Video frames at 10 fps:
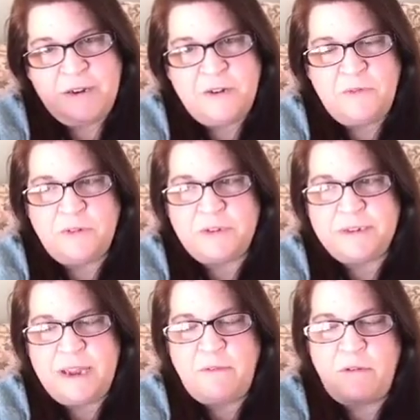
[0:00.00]
We'll
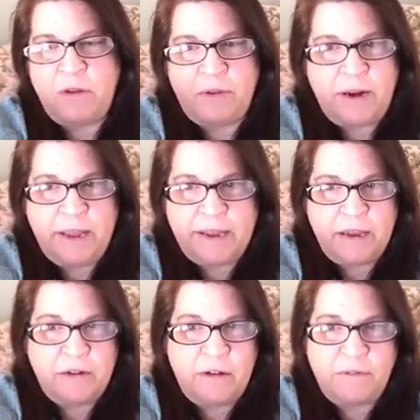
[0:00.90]
decide what we want to let
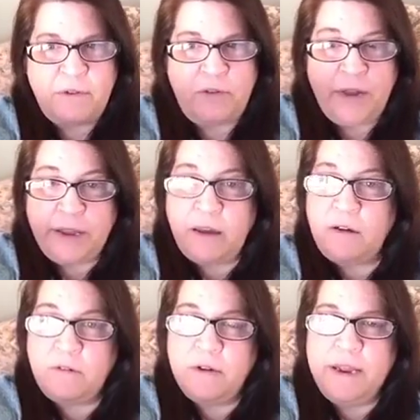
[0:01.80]
go of, and we'll let
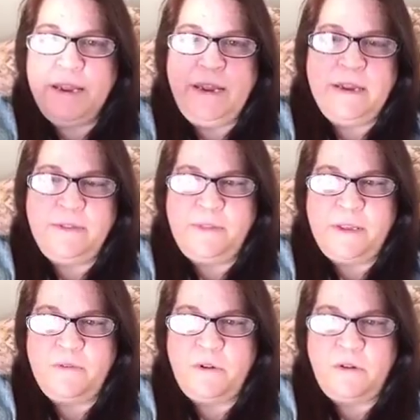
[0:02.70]
go, and
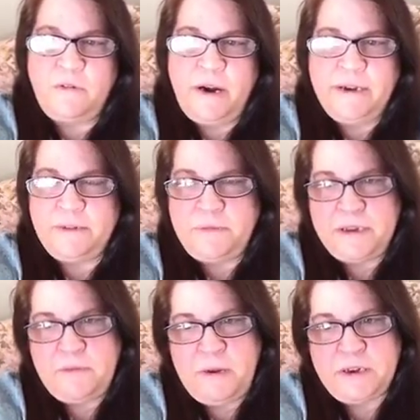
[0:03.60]
then we'll write
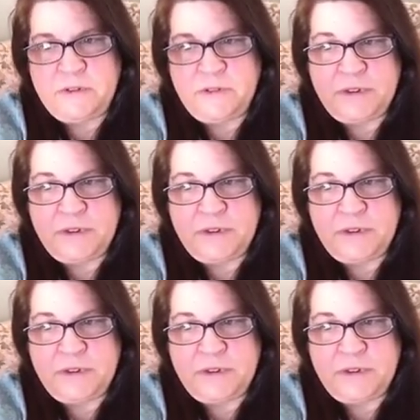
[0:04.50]
something special.